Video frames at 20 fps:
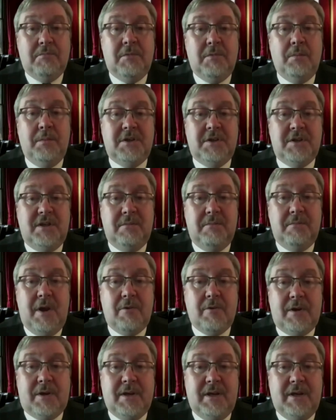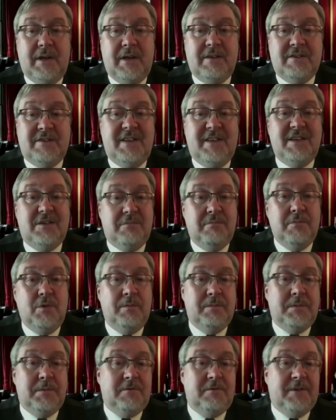moment in America is this
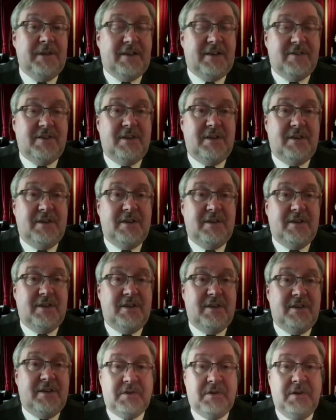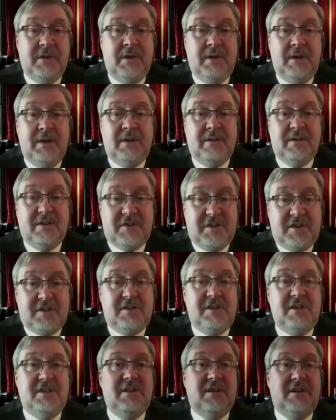movement flexing its muscles. The
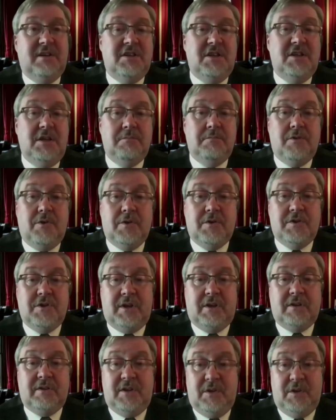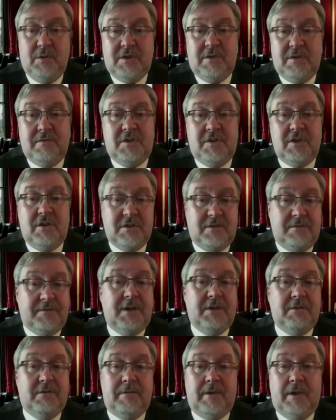1619 Project, the use of
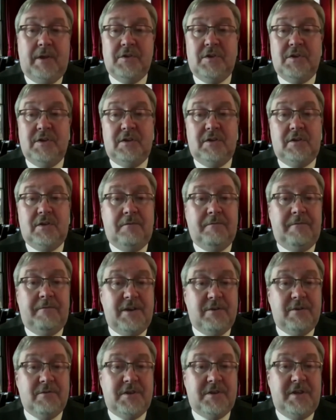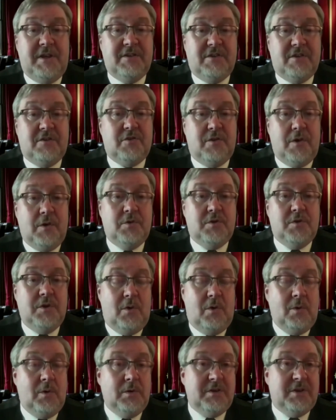justified revulsion at the Confederacy as a Trojan
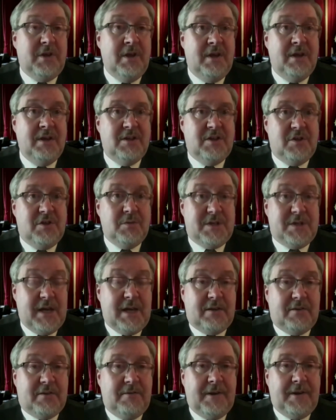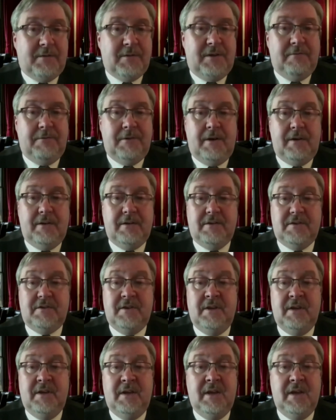horse to attack the Founding Fathers,
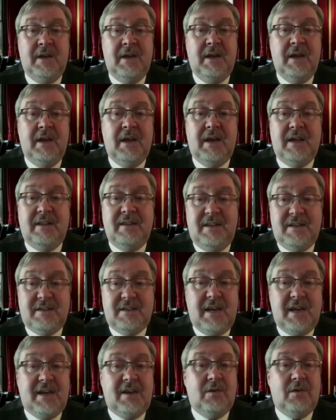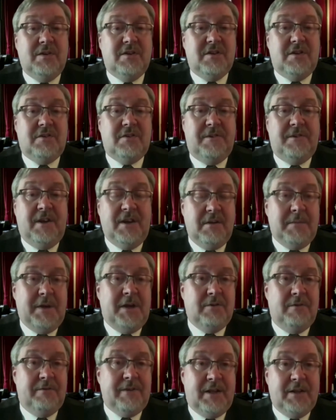and the attack on such
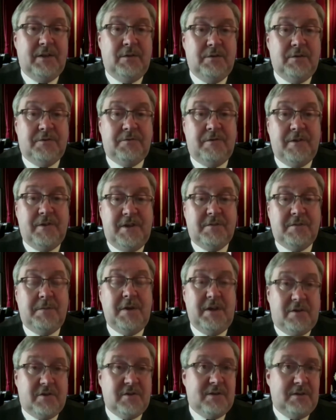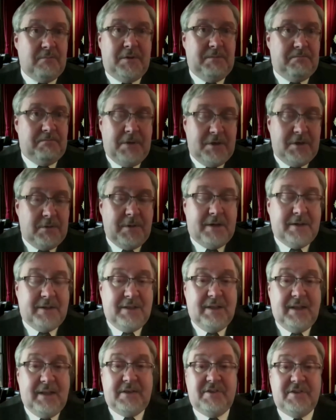fundamental values as free speech that we heard about in
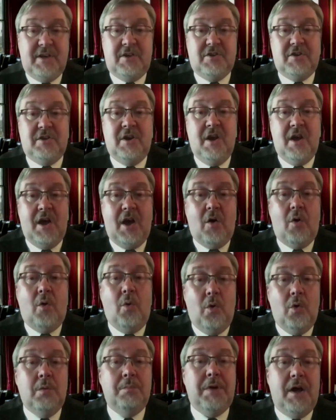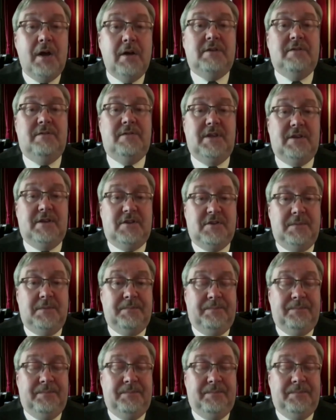the last session are all part of this.